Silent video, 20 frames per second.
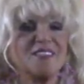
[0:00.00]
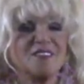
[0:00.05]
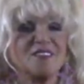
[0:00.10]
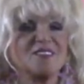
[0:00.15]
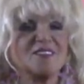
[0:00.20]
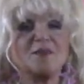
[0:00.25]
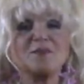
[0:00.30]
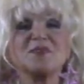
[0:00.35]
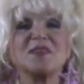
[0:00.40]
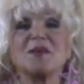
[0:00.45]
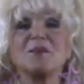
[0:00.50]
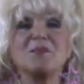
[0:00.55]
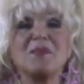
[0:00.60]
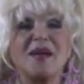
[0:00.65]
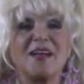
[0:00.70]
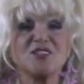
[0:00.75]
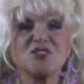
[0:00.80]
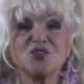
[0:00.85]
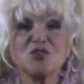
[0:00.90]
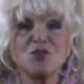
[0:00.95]
year, something
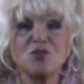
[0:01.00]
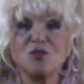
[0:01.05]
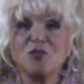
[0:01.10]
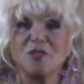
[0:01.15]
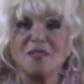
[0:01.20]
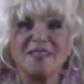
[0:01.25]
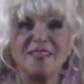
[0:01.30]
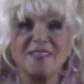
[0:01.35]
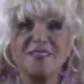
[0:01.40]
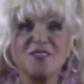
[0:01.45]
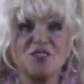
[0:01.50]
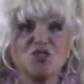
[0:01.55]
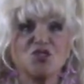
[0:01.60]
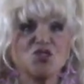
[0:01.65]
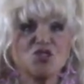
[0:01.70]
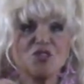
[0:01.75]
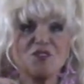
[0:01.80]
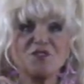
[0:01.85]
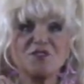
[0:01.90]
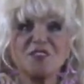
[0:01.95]
magical in the
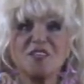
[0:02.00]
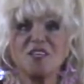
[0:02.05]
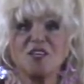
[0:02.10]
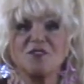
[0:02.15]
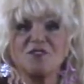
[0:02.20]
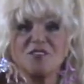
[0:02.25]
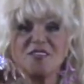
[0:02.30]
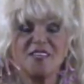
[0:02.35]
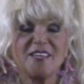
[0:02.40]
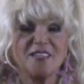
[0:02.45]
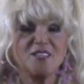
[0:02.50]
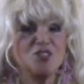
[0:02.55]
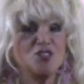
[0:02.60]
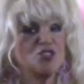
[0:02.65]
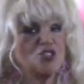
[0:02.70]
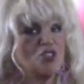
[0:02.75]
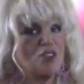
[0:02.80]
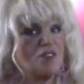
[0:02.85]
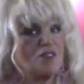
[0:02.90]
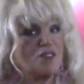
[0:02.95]
shifting of the
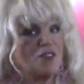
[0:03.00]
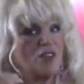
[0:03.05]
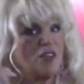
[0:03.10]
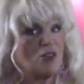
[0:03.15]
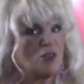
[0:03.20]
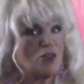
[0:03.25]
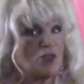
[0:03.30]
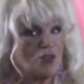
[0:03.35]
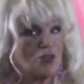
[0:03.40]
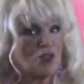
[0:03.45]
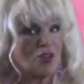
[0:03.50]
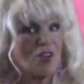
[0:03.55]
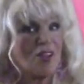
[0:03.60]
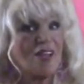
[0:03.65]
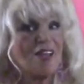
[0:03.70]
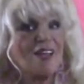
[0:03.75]
energy of the earth.